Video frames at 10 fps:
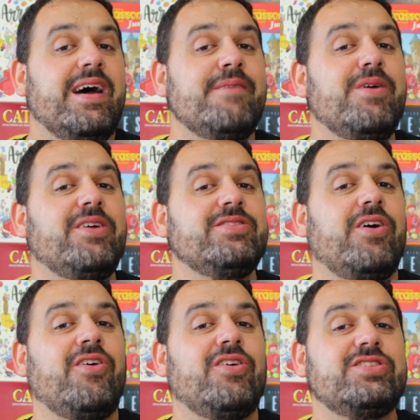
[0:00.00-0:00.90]
among
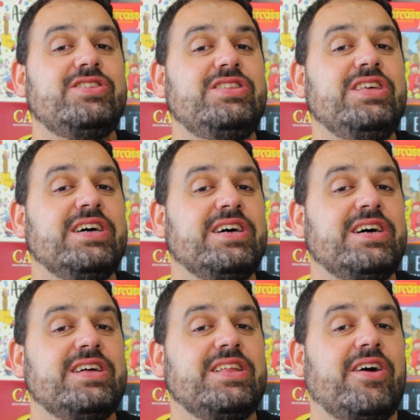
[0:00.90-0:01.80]
all
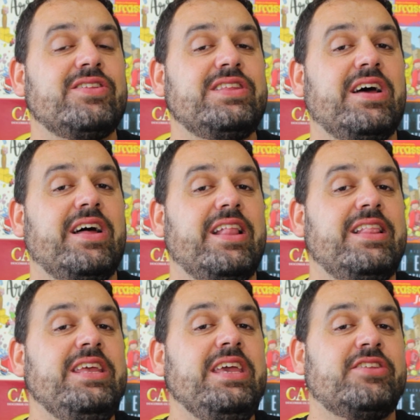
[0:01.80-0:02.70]
the
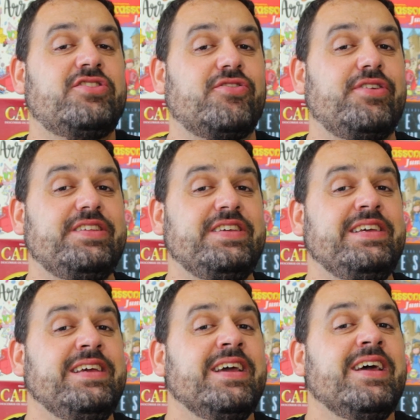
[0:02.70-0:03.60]

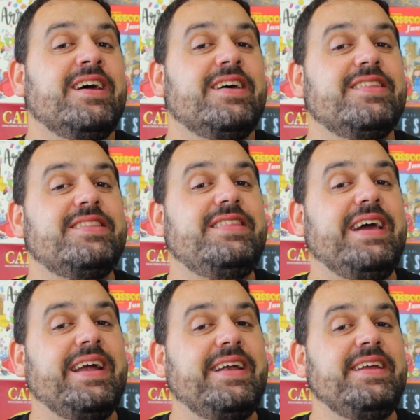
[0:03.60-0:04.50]
aleatority,
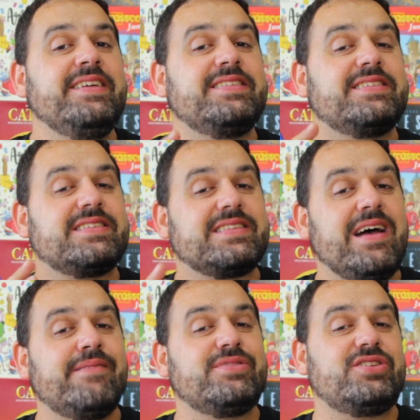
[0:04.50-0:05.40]
there is
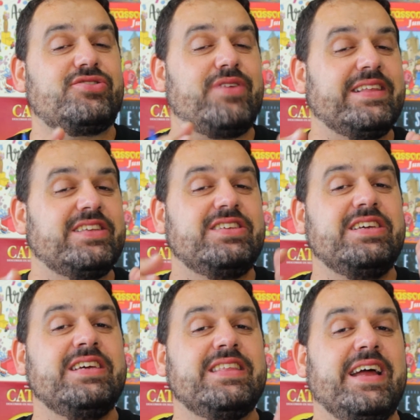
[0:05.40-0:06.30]
some
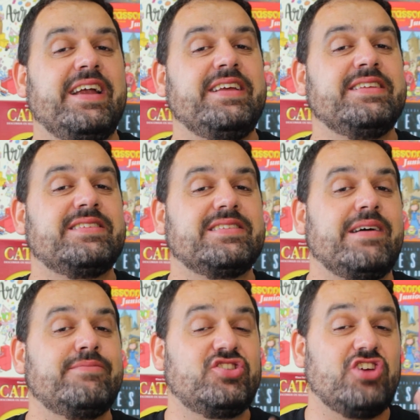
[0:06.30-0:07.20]
strategy, there is
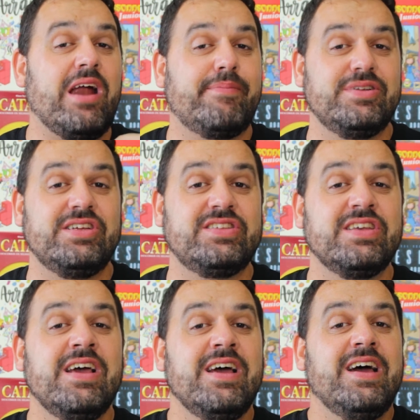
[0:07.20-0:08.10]
some
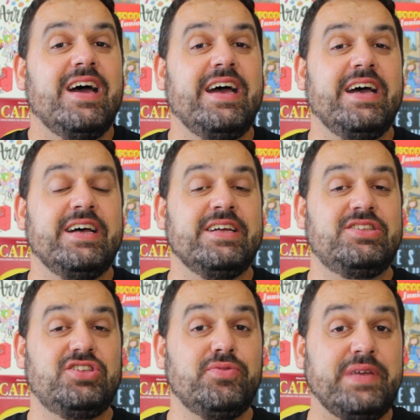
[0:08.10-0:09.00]
sharpness
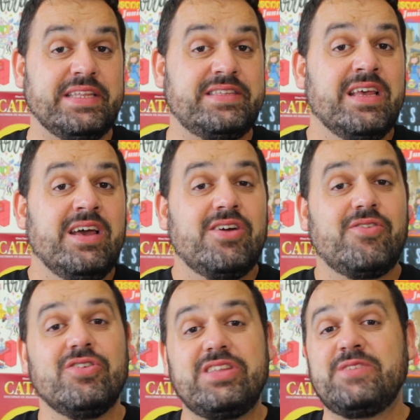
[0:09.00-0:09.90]
to it.
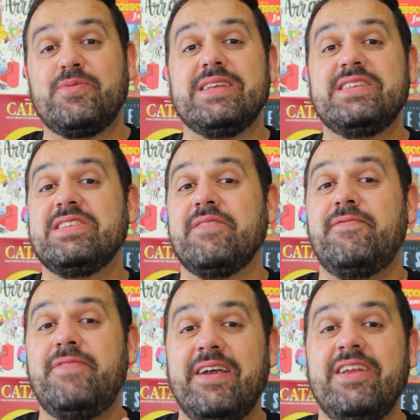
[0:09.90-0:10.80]
Colt Express is a
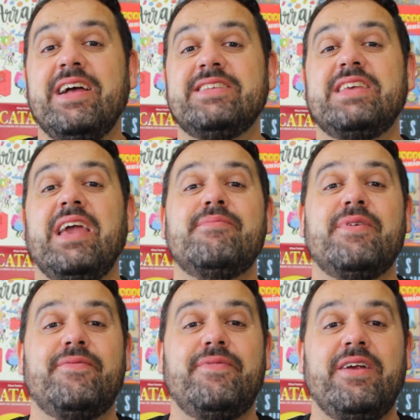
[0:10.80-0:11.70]
very nice game,
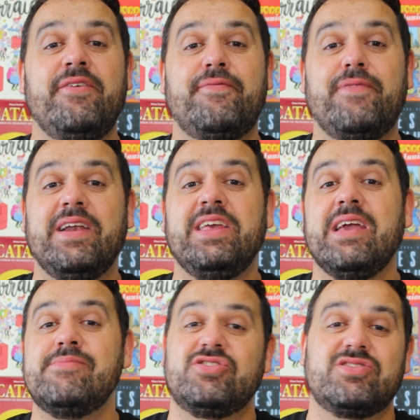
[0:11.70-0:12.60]
a very funny
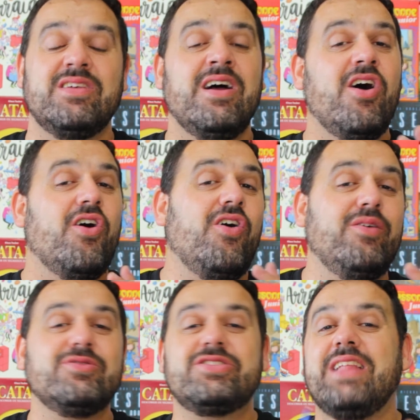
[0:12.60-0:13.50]
game. It's
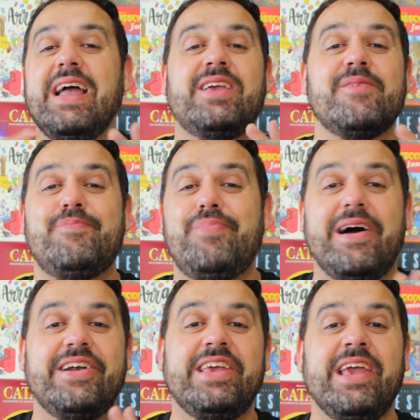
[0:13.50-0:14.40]
almost like a
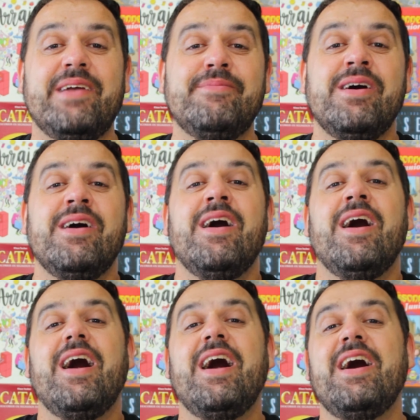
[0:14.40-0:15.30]
party game,
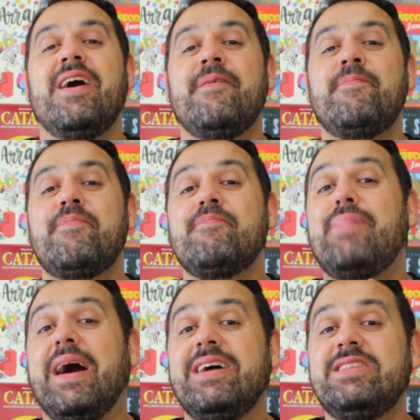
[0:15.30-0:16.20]

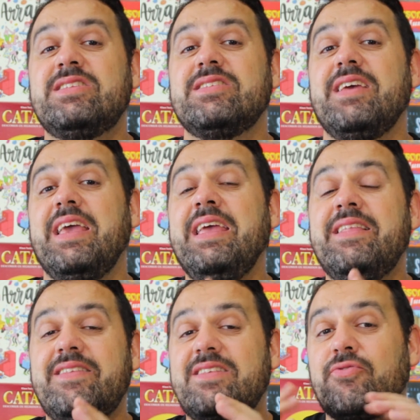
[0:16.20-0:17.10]
but
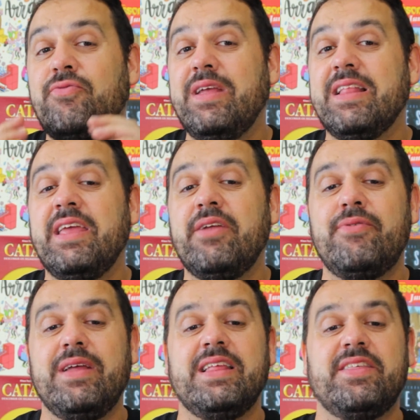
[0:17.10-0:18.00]
it's really,
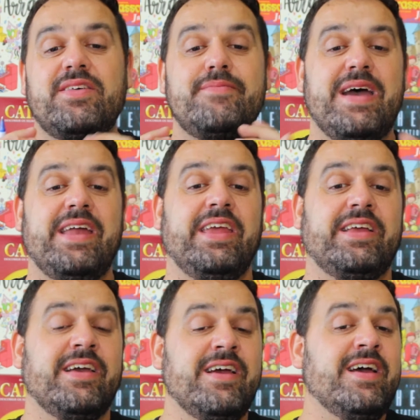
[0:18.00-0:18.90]
really
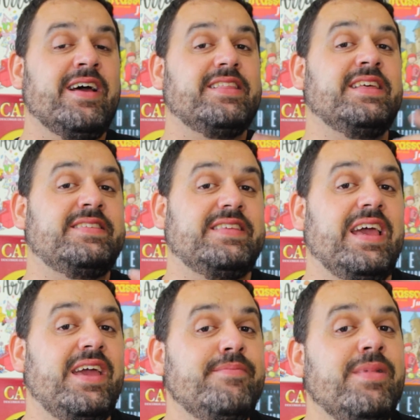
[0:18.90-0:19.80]
thematic. The
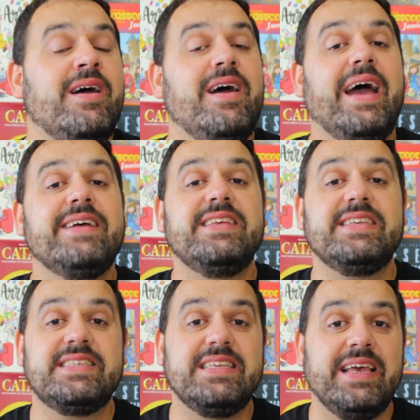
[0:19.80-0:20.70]
same as
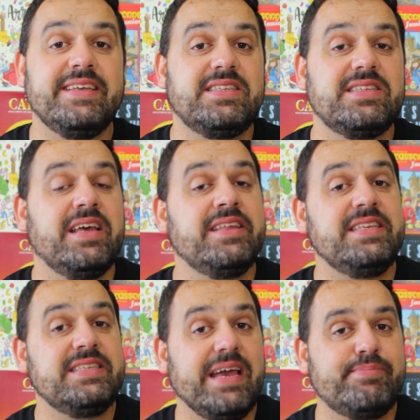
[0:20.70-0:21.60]

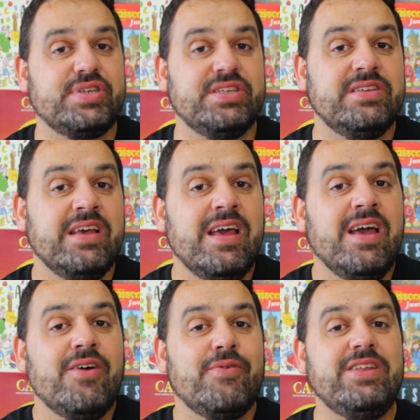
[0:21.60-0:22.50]
Deception.
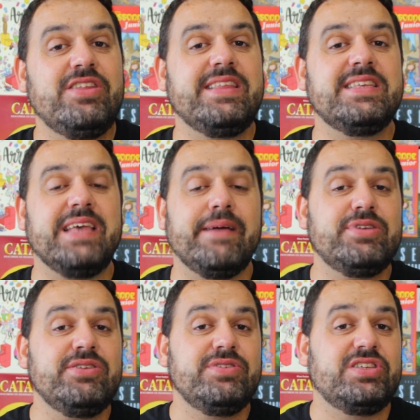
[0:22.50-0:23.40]
When you take
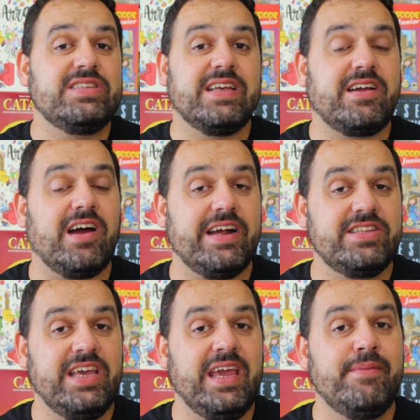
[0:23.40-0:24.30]
Deception, which is a
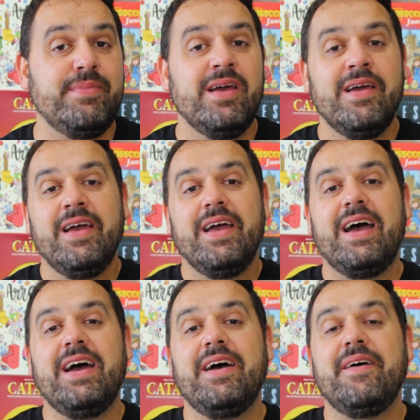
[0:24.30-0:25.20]
card game,
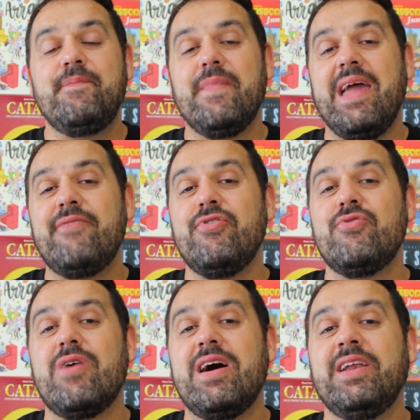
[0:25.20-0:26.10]

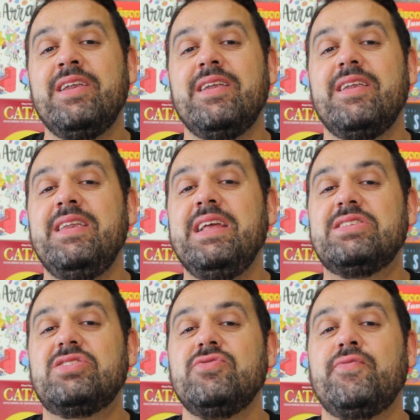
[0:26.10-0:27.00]
everyone
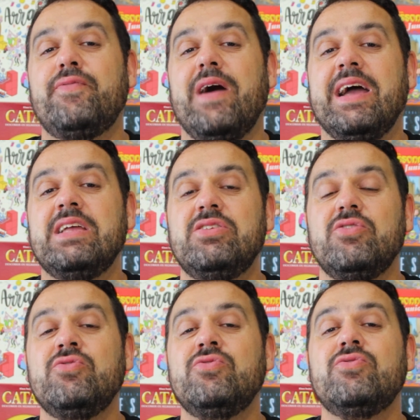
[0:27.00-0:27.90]
needs to find
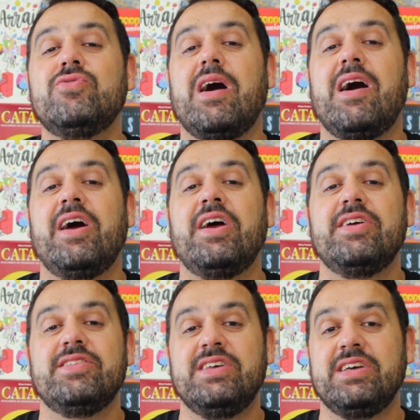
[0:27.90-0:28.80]
who
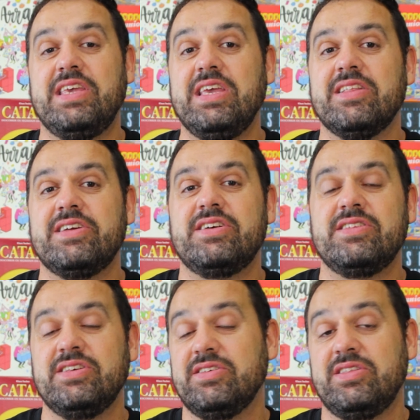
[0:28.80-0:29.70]
are the killers,